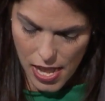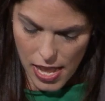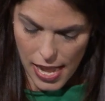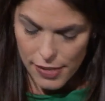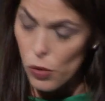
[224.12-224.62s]

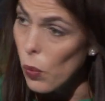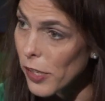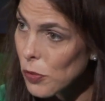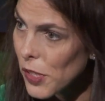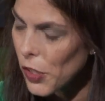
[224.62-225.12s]
As it
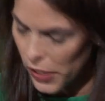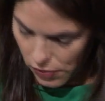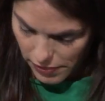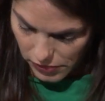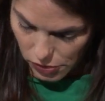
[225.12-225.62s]
was with the Green
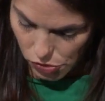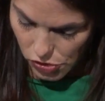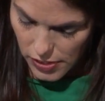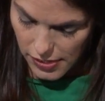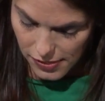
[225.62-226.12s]

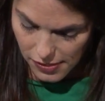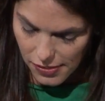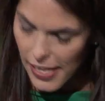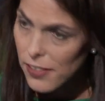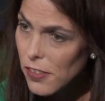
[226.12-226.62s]
Revolution, the
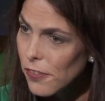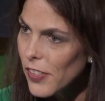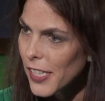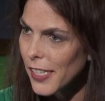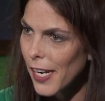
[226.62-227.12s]
success of
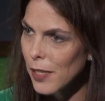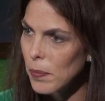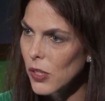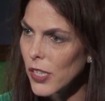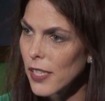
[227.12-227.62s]
feeding 9
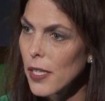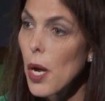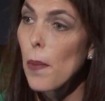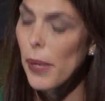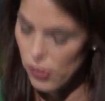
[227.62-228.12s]
billion
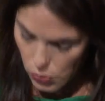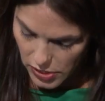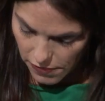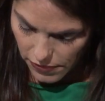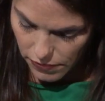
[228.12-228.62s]
by
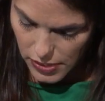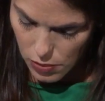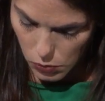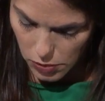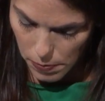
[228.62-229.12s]
2050
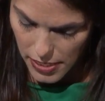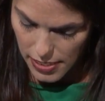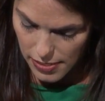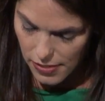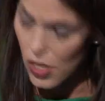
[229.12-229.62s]
will
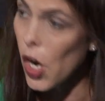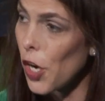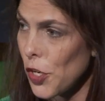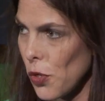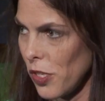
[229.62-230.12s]
depend
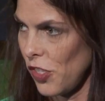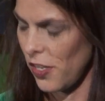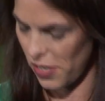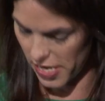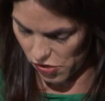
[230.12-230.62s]
on your
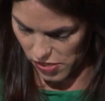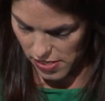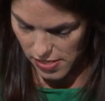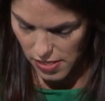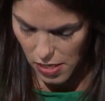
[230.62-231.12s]
generation.
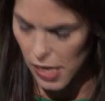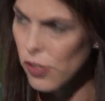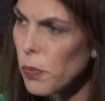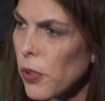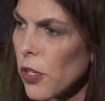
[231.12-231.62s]

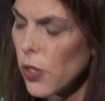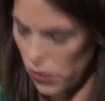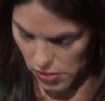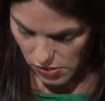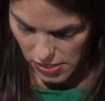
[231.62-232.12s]

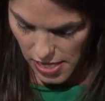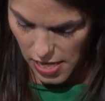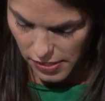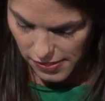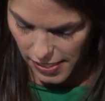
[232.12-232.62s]
Entrepreneurs,
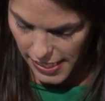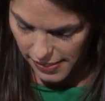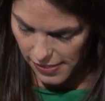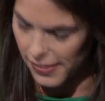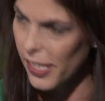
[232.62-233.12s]

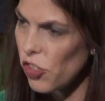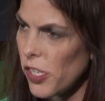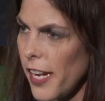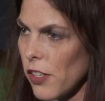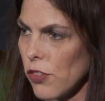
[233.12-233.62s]
scientists,
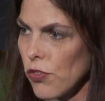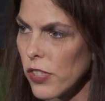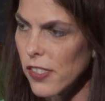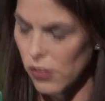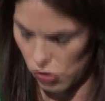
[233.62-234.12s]
educators,
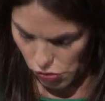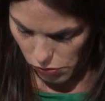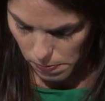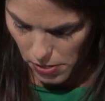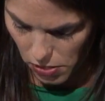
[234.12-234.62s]

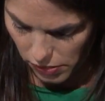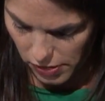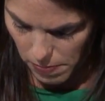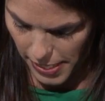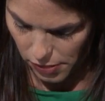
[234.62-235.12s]
researchers,
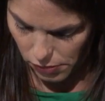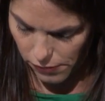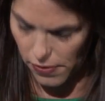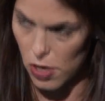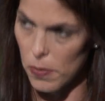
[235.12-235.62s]
policymakers,
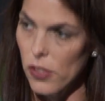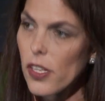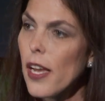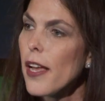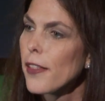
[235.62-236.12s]
farmers,
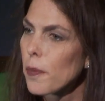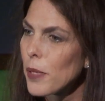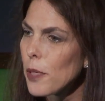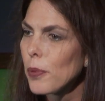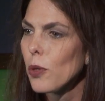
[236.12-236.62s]
the
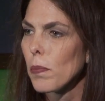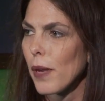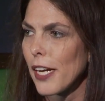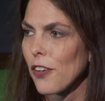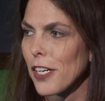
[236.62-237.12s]
people
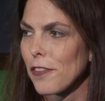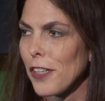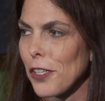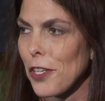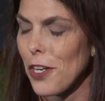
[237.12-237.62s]
my
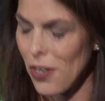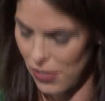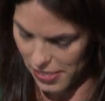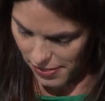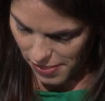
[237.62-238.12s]
grandfather called
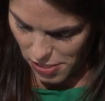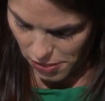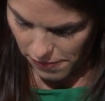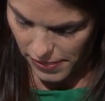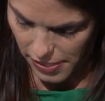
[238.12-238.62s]
his
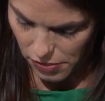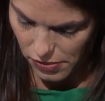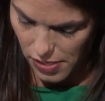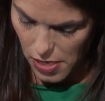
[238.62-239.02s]
hunger fighters.